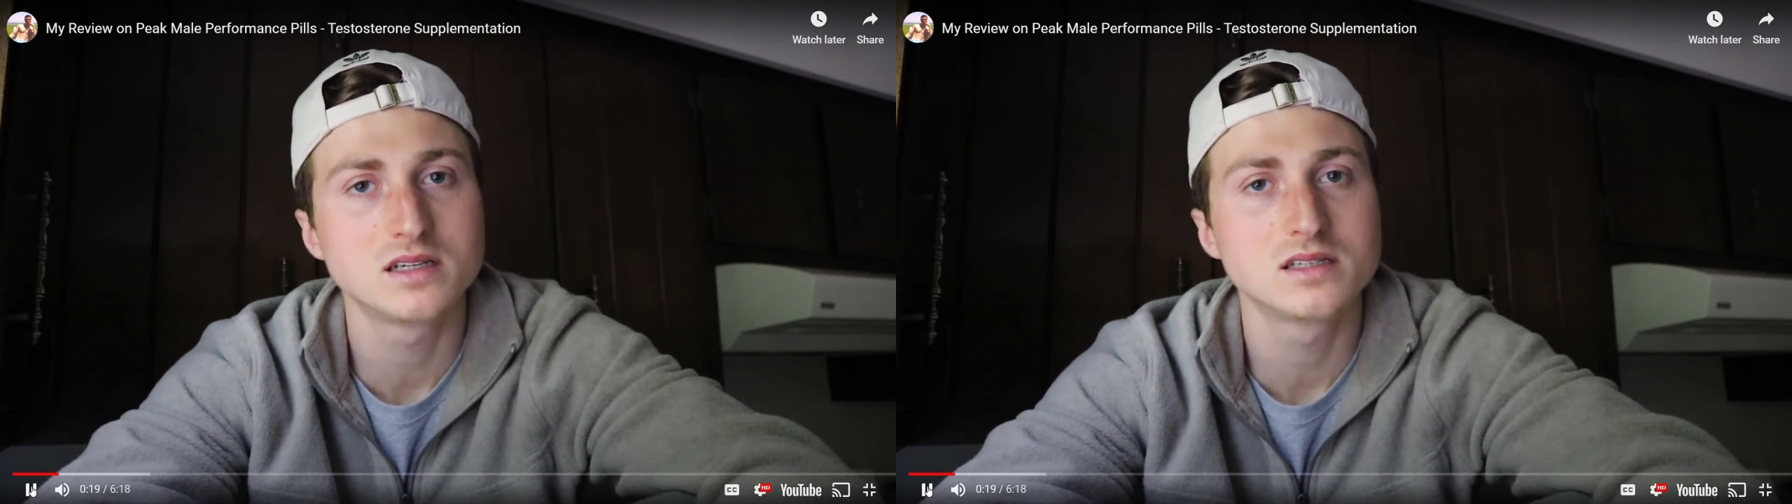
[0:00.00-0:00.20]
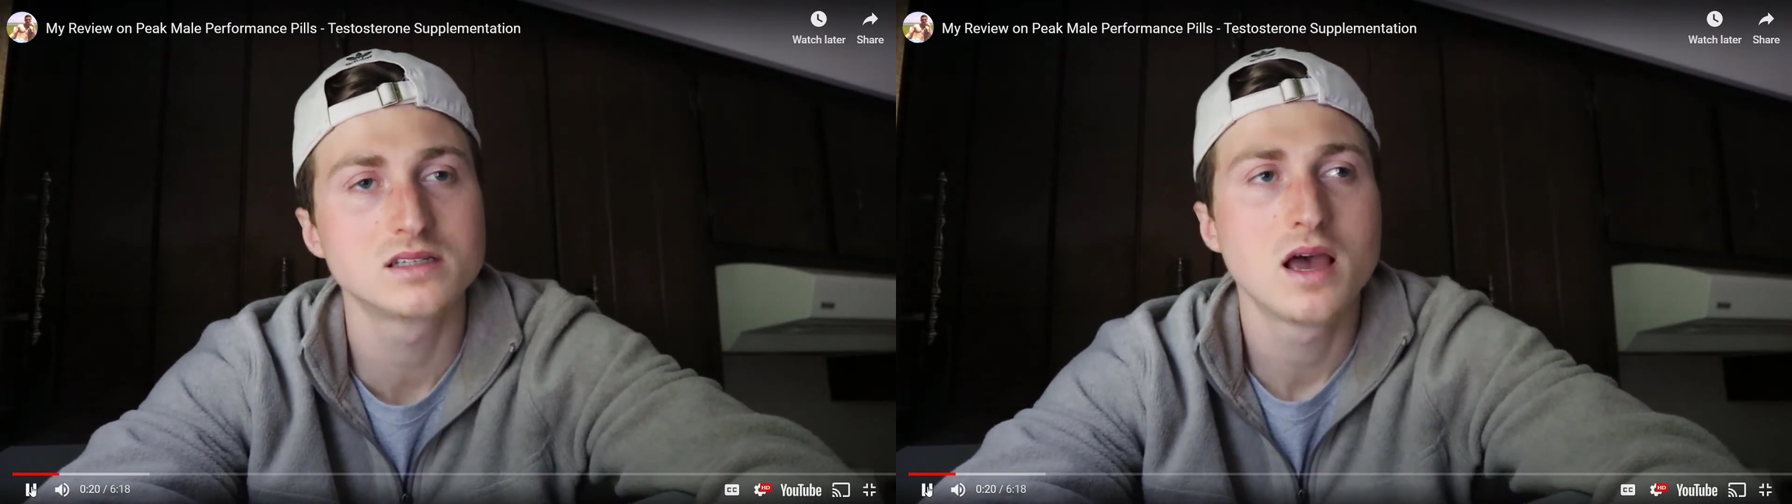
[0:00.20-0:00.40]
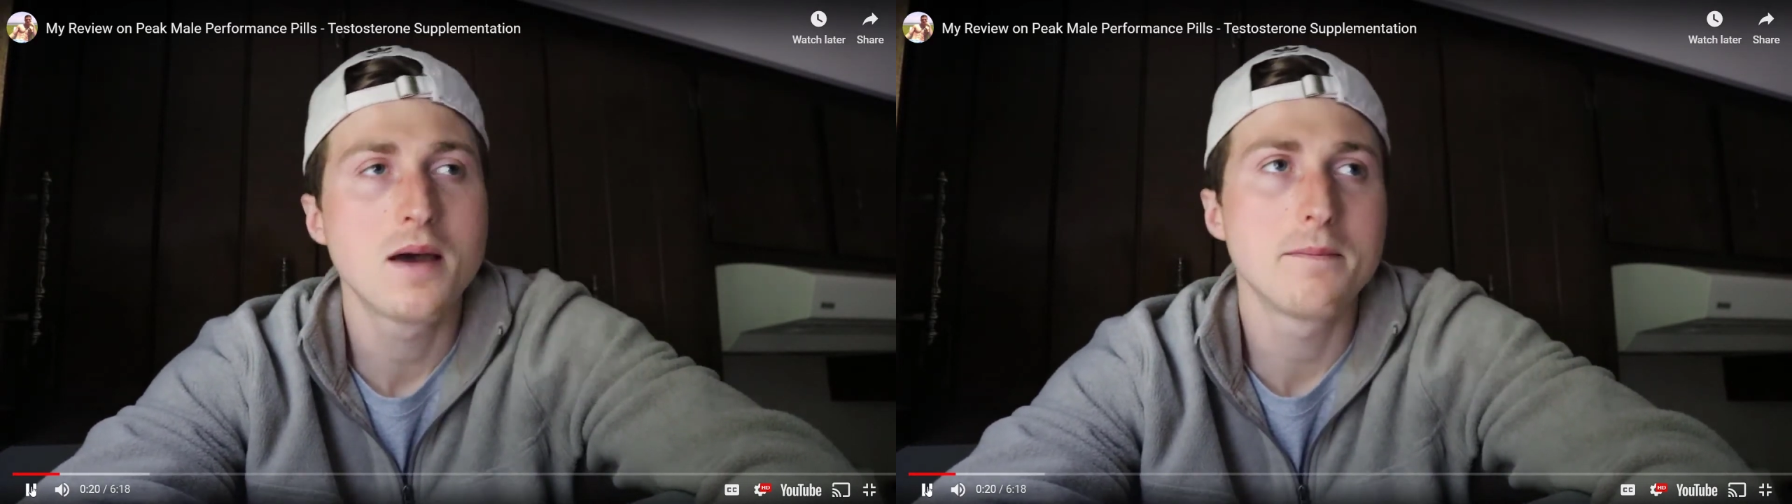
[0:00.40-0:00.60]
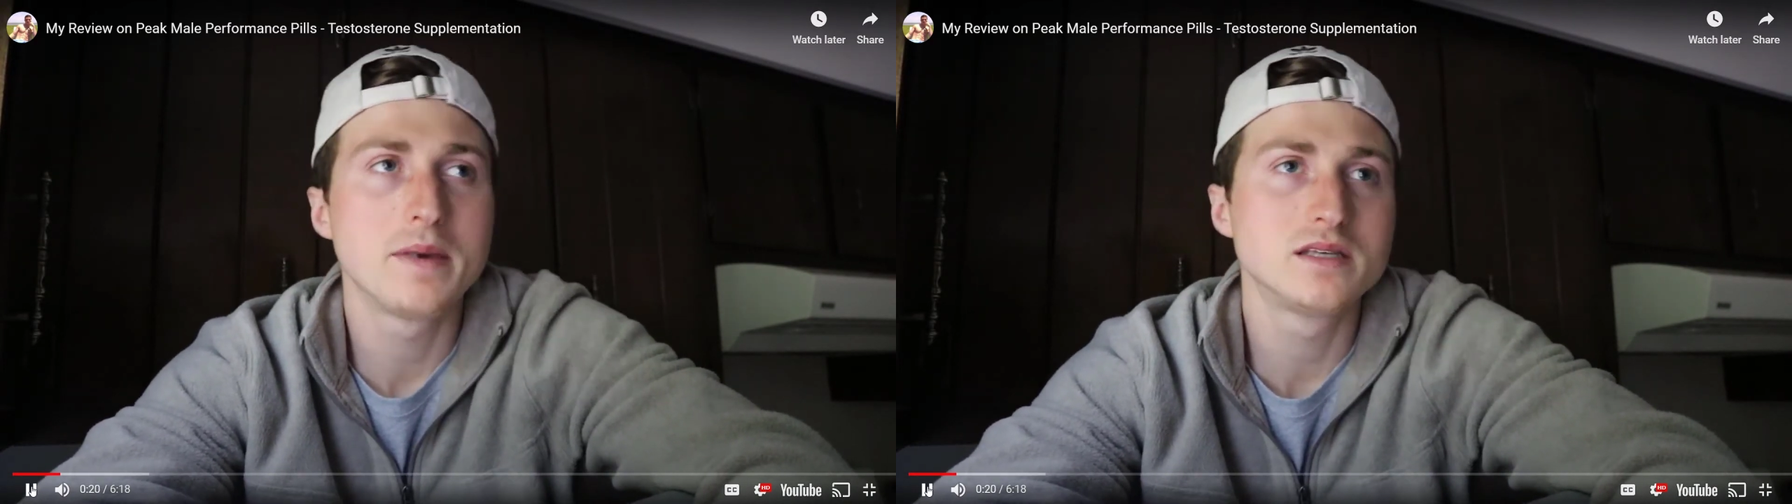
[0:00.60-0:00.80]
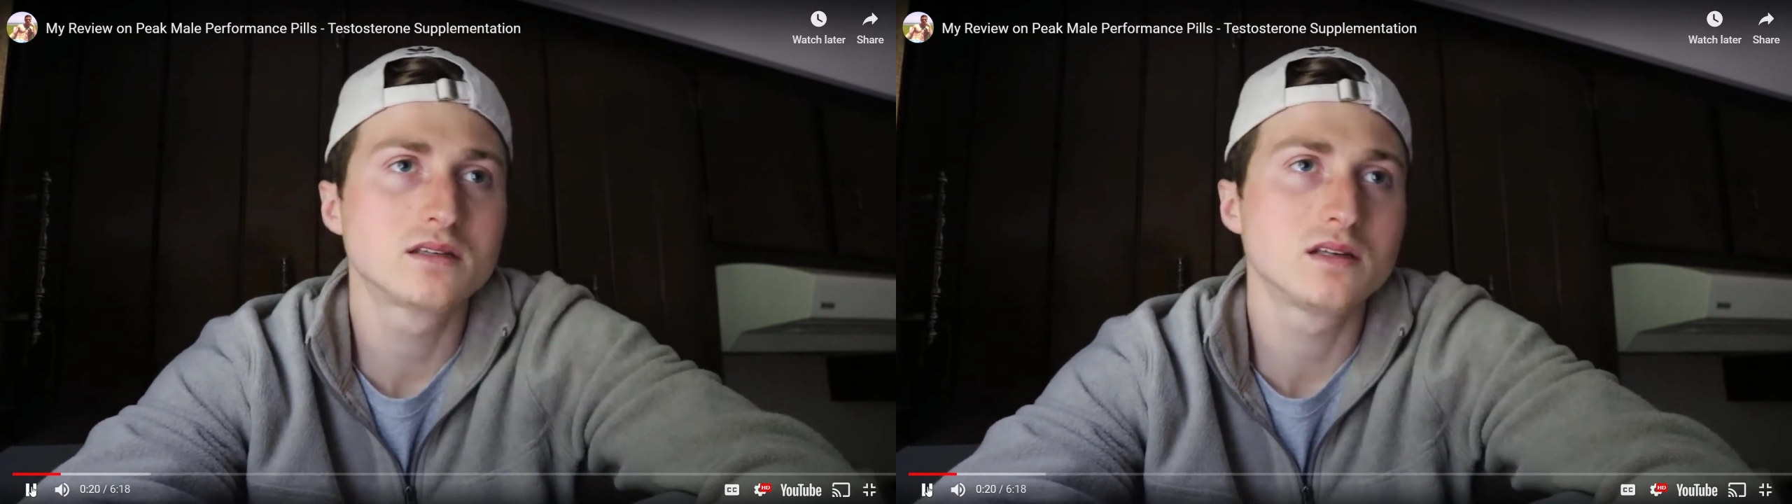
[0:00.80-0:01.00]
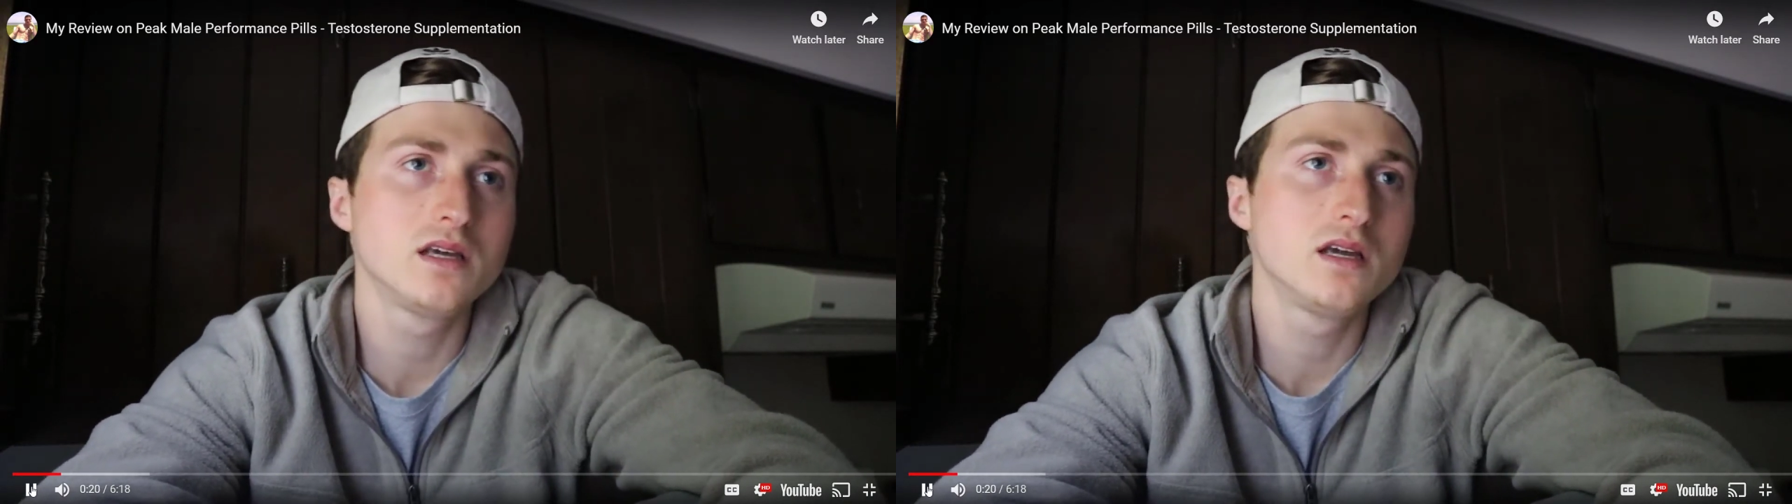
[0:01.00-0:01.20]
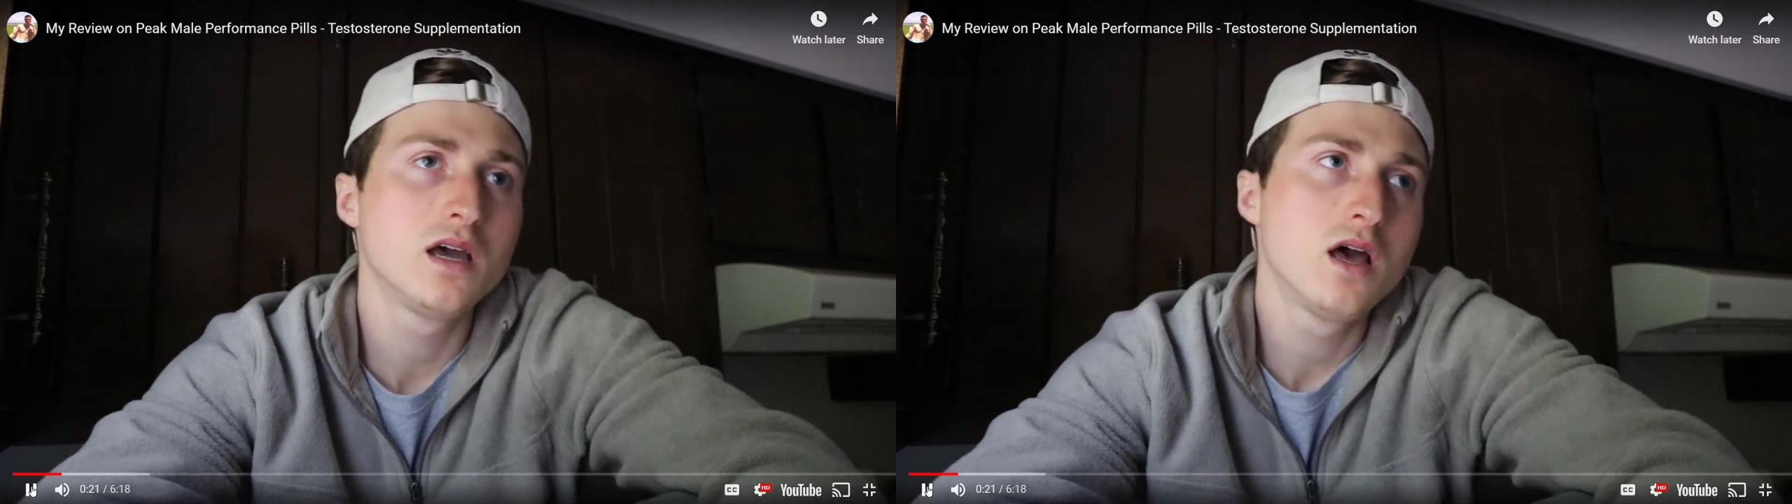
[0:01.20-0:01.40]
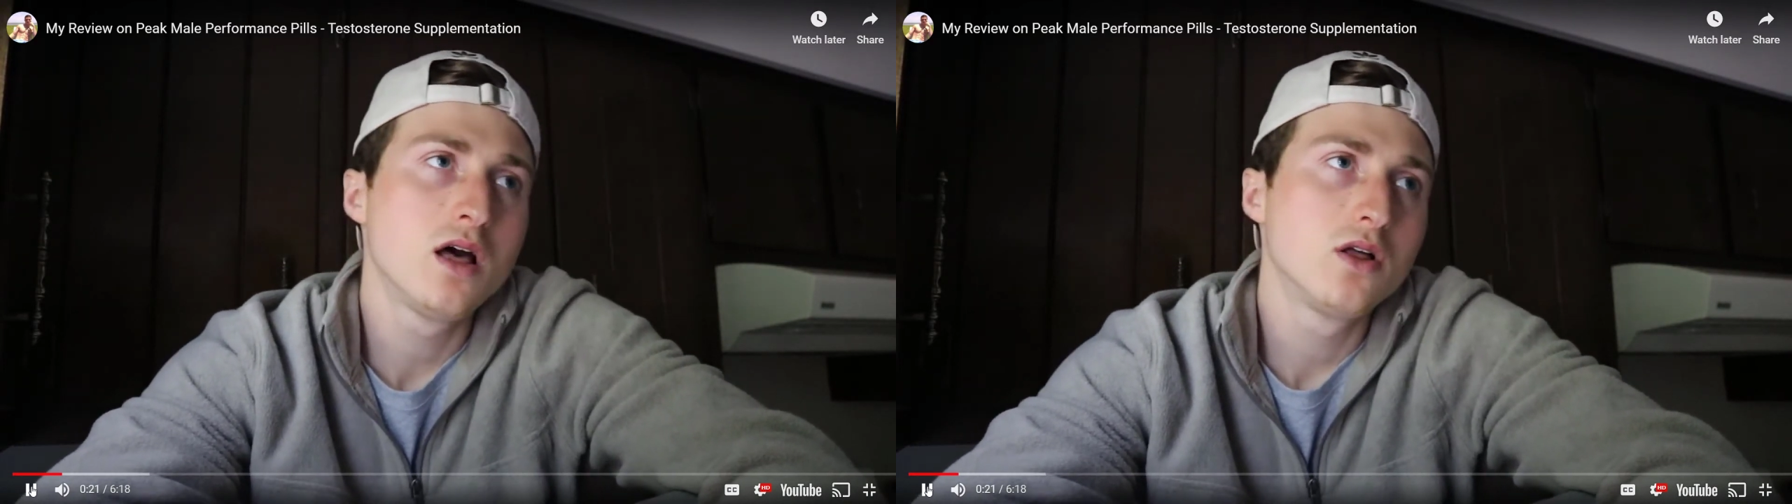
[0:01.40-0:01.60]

is, basically